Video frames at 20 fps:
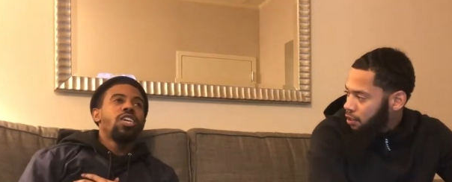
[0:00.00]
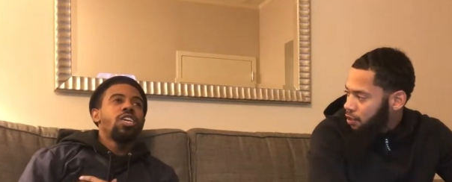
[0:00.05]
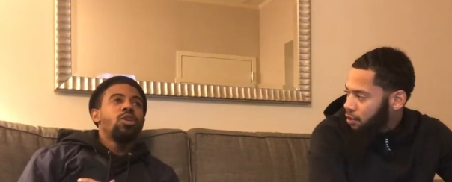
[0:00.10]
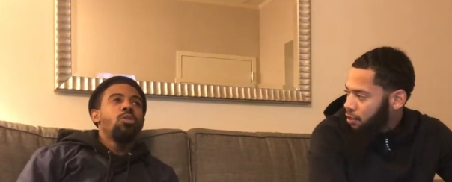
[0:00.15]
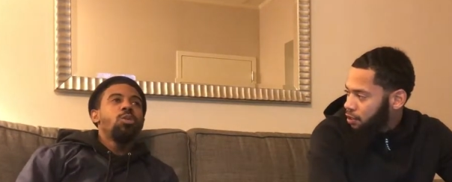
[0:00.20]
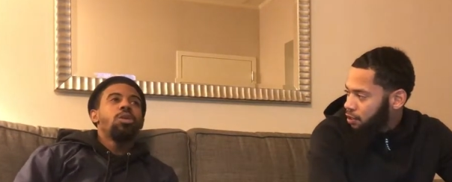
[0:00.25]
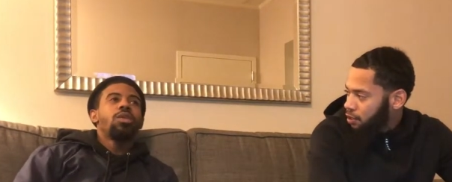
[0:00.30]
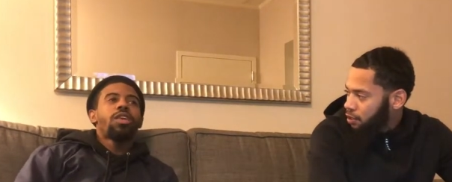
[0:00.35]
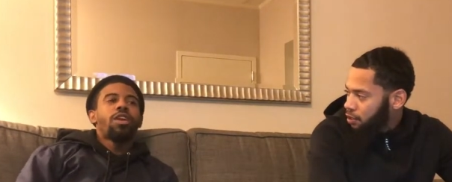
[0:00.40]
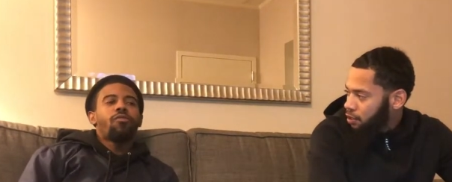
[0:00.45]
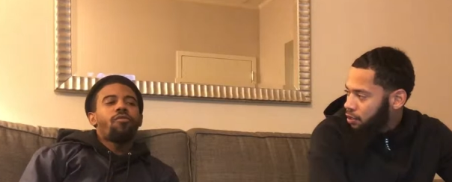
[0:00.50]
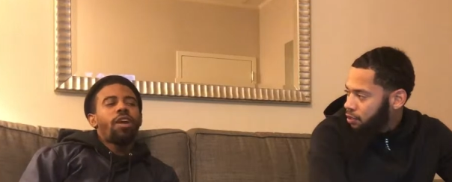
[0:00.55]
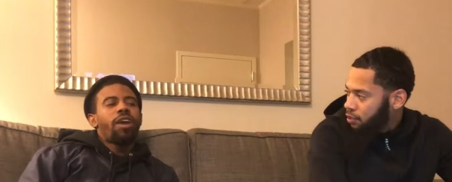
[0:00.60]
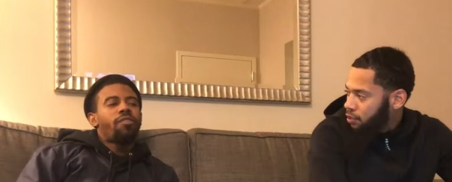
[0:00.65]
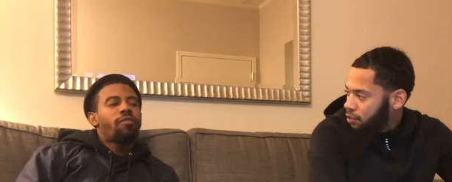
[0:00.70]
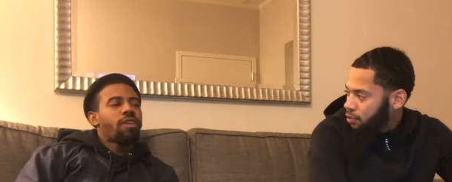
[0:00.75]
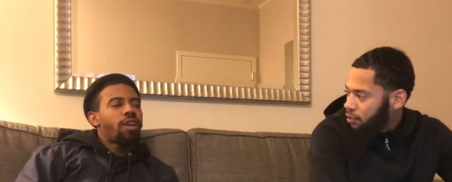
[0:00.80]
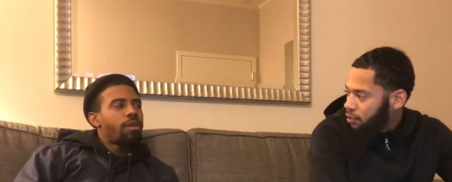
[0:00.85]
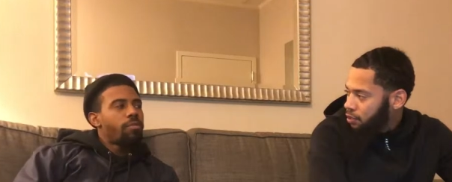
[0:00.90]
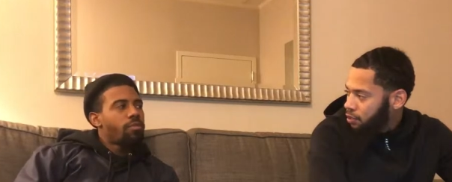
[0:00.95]
Speaker 1: She would just like write
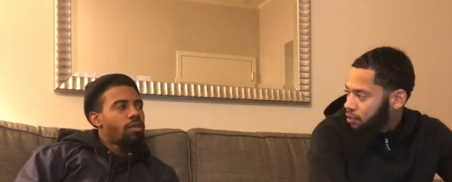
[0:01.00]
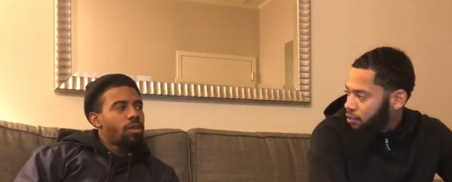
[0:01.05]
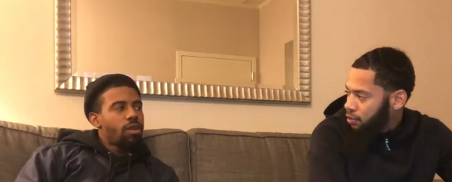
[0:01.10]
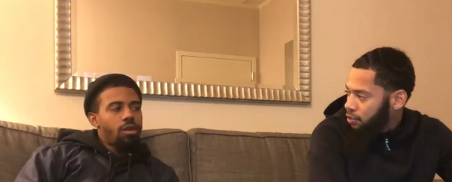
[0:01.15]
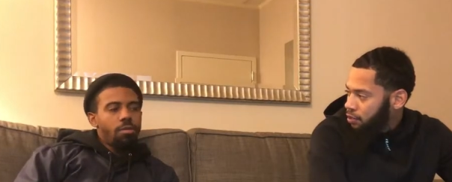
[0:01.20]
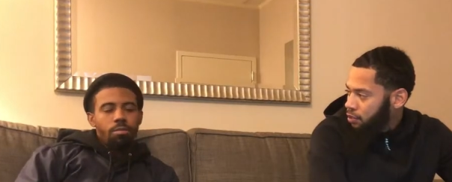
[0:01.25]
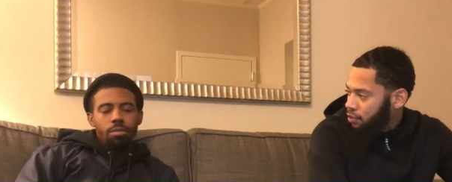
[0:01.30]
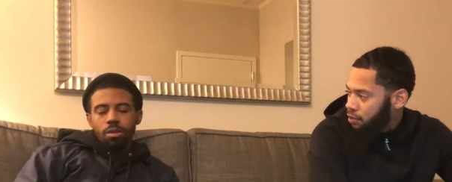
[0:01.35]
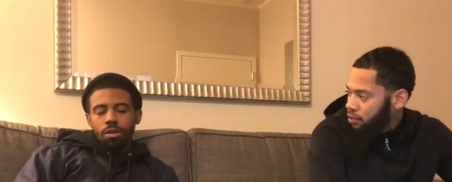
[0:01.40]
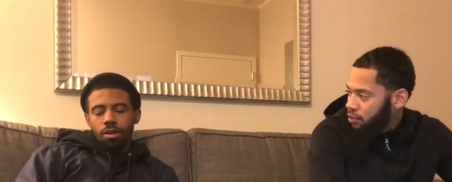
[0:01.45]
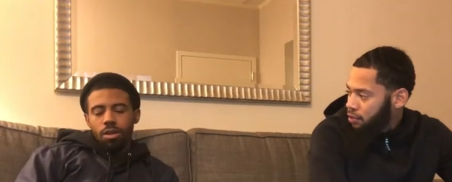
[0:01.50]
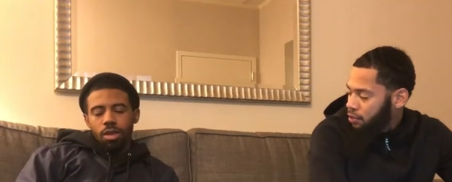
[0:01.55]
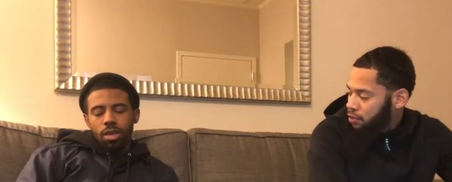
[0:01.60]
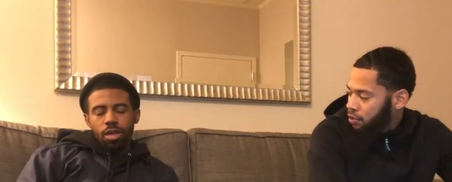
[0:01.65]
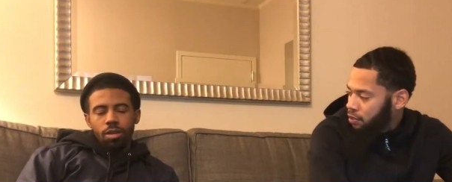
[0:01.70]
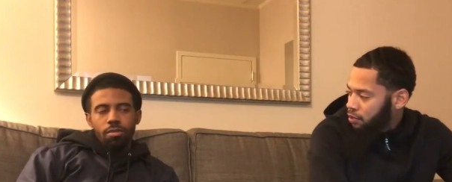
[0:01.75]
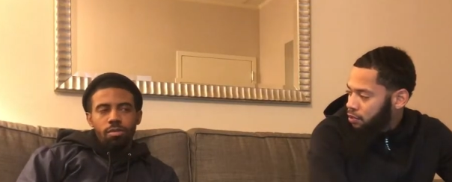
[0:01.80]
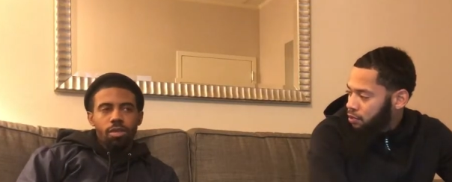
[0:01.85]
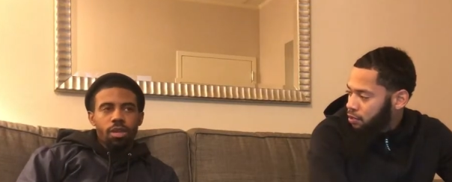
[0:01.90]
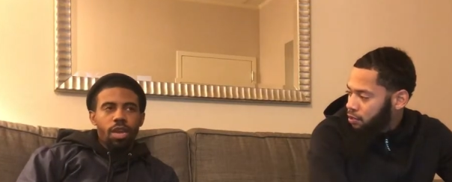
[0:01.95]
raps on her book, you know
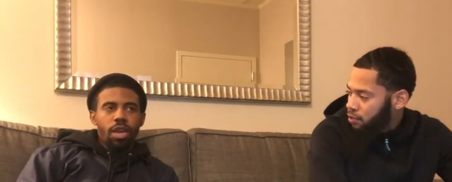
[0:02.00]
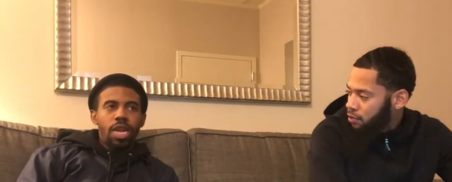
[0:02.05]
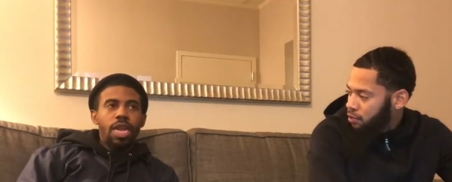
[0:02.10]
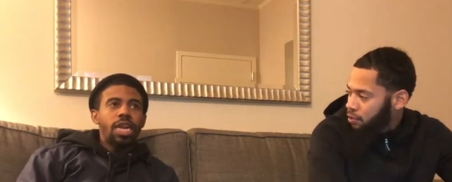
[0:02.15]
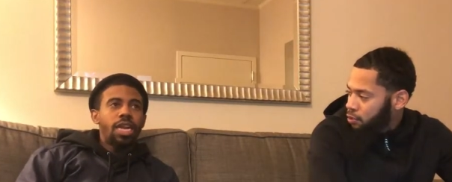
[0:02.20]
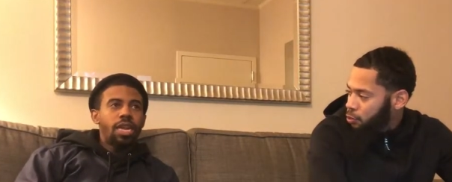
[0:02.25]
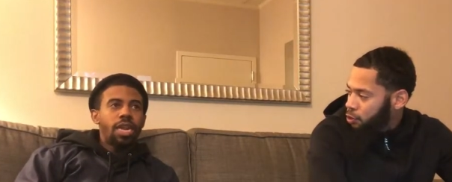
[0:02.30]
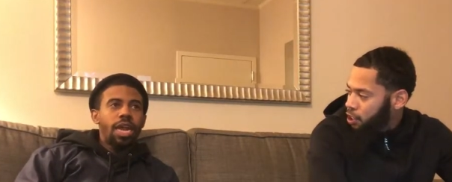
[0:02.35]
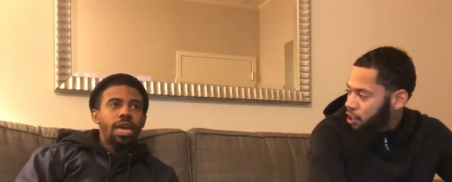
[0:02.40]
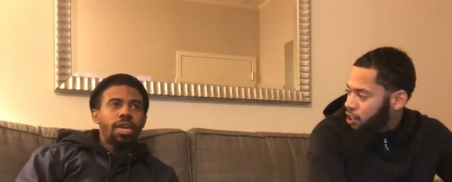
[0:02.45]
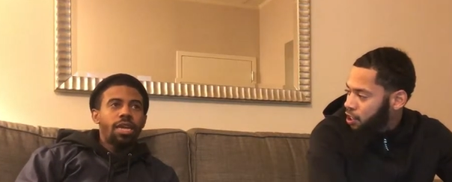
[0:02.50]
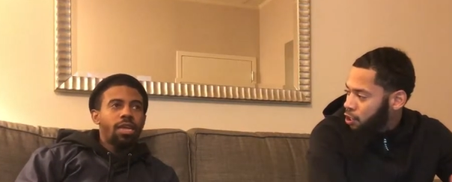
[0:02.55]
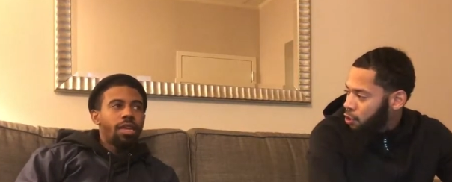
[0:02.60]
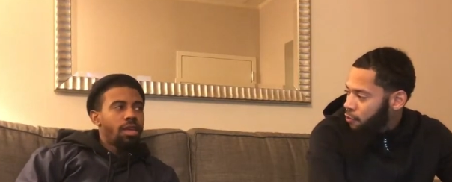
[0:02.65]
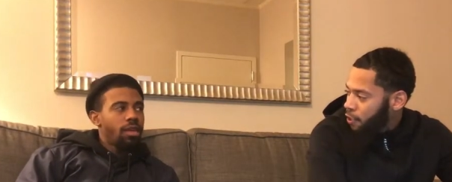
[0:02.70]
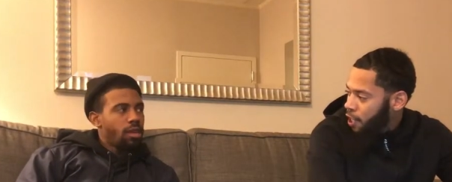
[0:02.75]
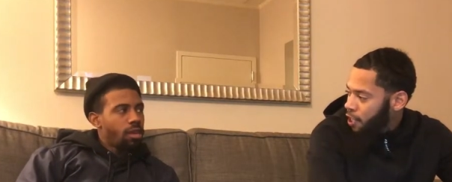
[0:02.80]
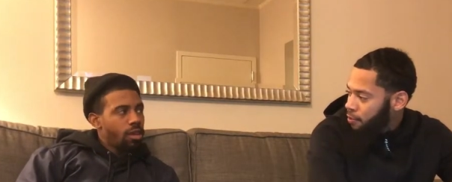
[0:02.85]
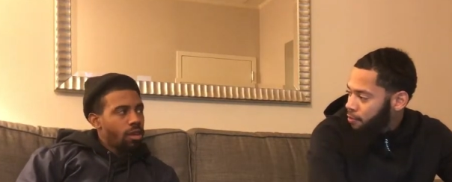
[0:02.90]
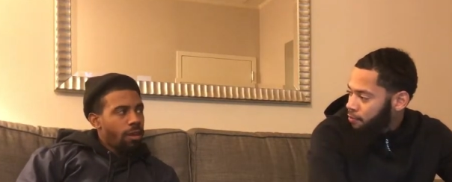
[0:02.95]
what I'm mm-hmm. saying? And, like, she still
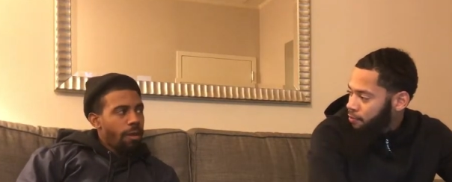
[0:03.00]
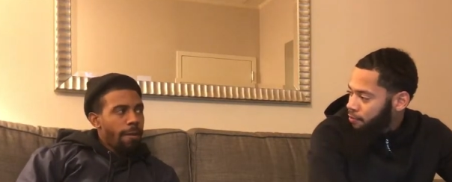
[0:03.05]
rap?